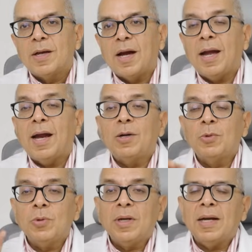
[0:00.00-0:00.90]
I had
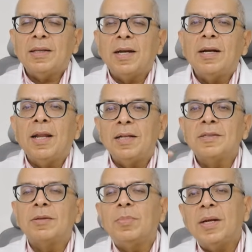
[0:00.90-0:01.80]
to get that
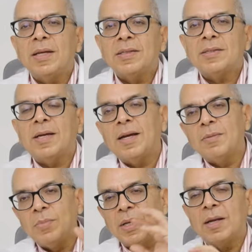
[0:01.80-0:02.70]
lens replaced
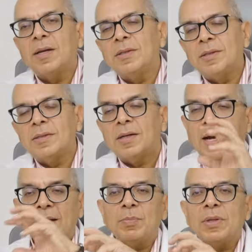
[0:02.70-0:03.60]
and bring another
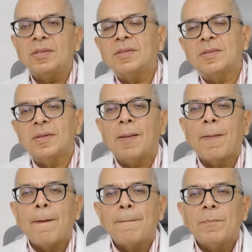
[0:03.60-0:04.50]
eyepiece.
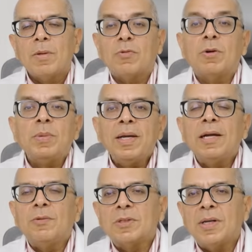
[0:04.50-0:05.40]
For me,
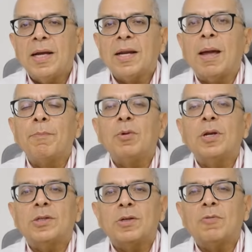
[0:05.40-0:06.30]
it was like an
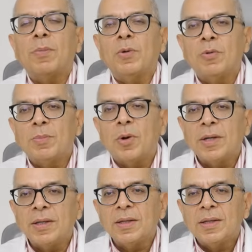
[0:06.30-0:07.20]
amputation of my own
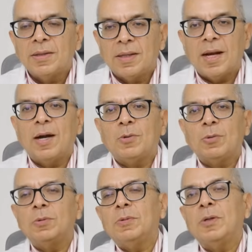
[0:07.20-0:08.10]
body, that I had
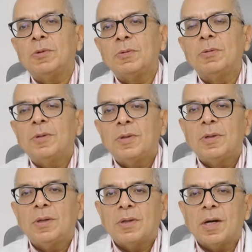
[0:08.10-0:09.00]
to,
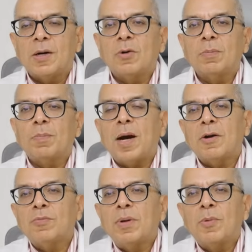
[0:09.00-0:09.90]
cut out a part
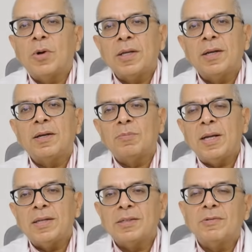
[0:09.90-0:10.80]
of my body and
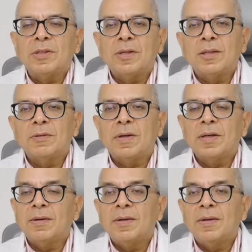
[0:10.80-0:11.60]
replace it with another one.